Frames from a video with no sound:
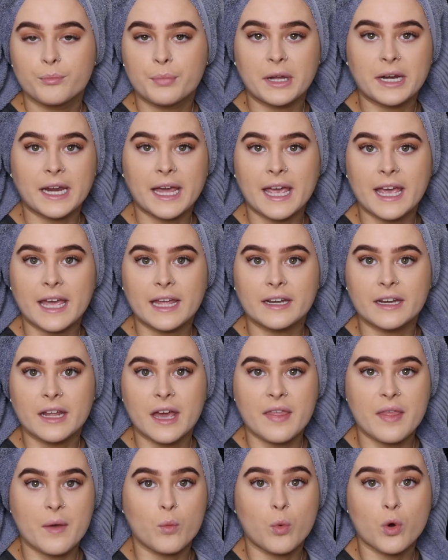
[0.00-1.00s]
put it in
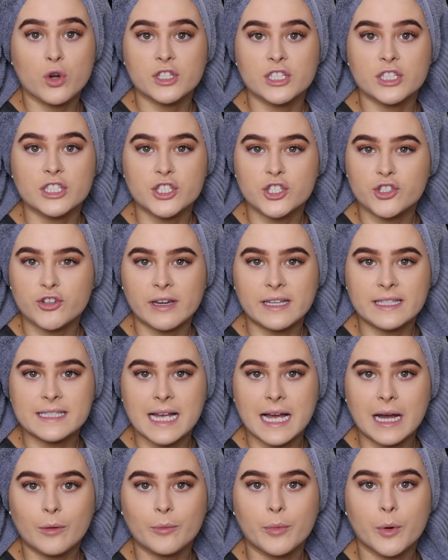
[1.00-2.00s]
and then wash it straight
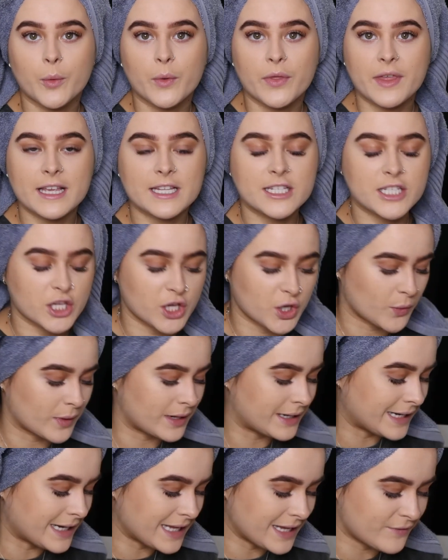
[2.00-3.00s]
out. But with this, you
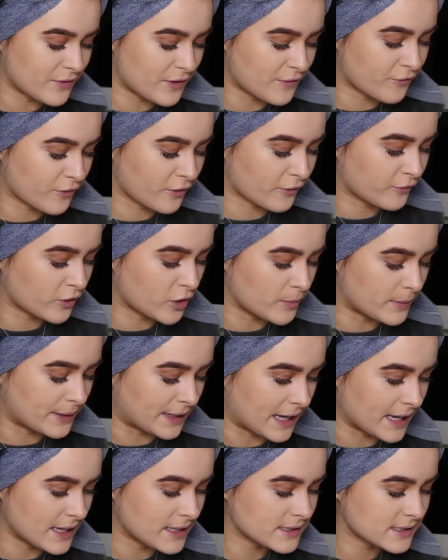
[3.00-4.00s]
leave it for a few
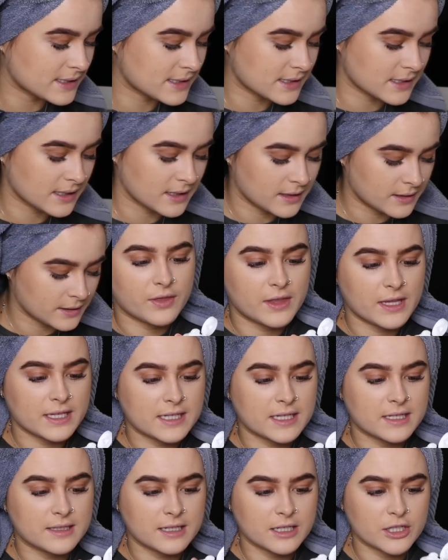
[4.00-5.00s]
minutes.
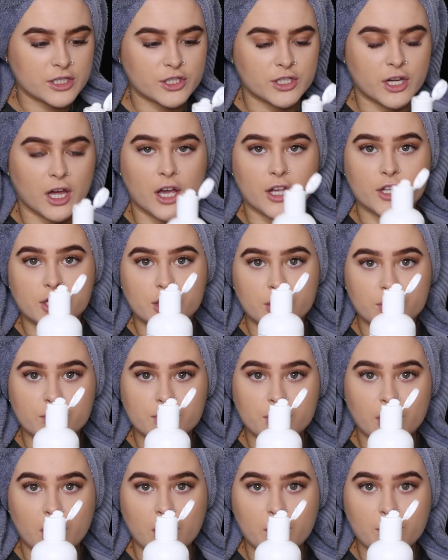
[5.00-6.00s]
This conditioner, as soon
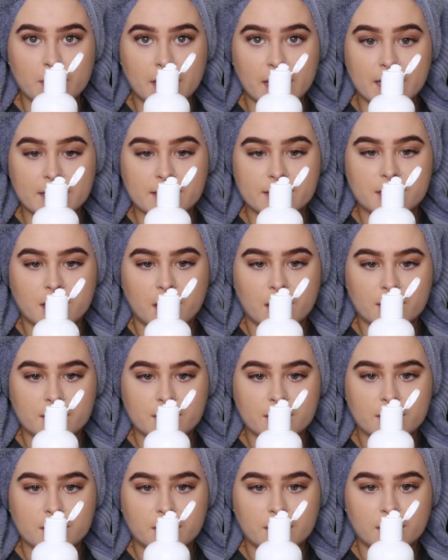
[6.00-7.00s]
as I open it, it
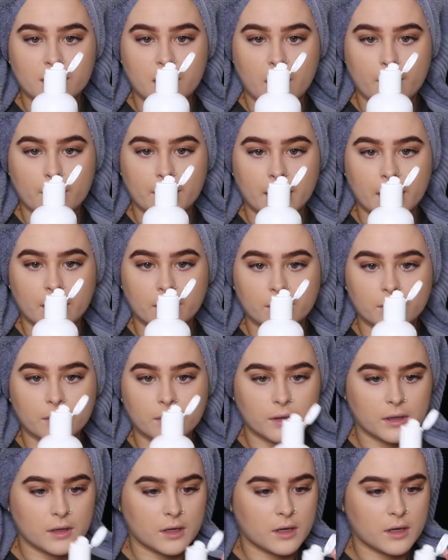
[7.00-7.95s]
starts coming out.